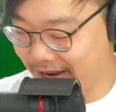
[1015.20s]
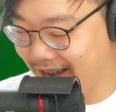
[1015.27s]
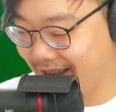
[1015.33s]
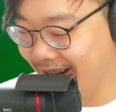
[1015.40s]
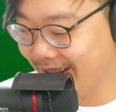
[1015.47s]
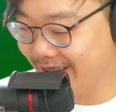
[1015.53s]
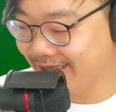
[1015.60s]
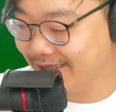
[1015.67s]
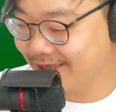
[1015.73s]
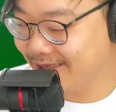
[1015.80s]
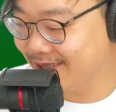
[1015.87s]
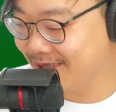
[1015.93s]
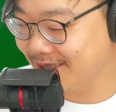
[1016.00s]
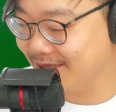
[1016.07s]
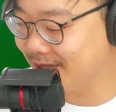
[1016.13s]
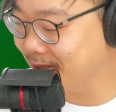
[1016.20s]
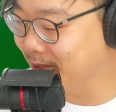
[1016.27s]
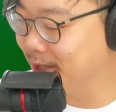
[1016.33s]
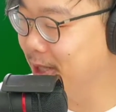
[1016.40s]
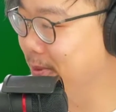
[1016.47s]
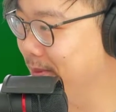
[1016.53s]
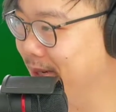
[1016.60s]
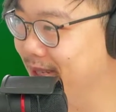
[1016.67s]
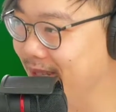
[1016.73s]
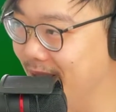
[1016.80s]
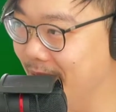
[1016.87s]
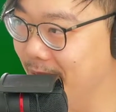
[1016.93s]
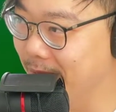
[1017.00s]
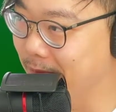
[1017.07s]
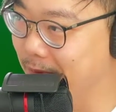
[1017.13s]
audience is, so let's
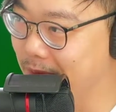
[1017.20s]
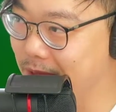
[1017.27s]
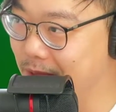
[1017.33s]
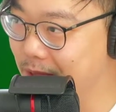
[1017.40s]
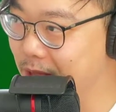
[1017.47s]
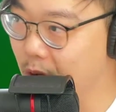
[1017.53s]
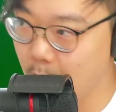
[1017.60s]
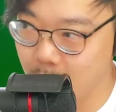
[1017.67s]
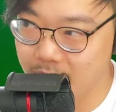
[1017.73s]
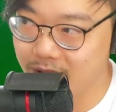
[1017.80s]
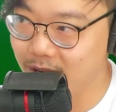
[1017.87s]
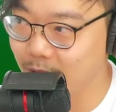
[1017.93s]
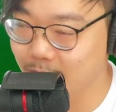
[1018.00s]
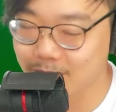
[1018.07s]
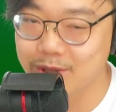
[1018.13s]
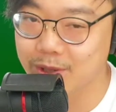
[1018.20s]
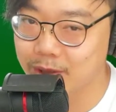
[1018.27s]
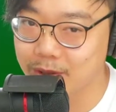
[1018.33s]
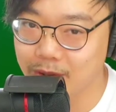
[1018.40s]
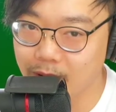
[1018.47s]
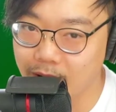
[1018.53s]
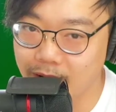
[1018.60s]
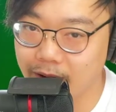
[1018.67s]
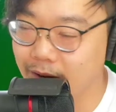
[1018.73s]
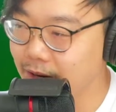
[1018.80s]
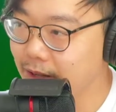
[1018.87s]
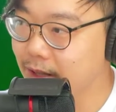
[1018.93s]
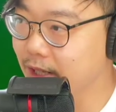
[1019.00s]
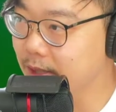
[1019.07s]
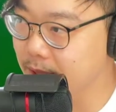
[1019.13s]
pretend no one knows who you are. Let's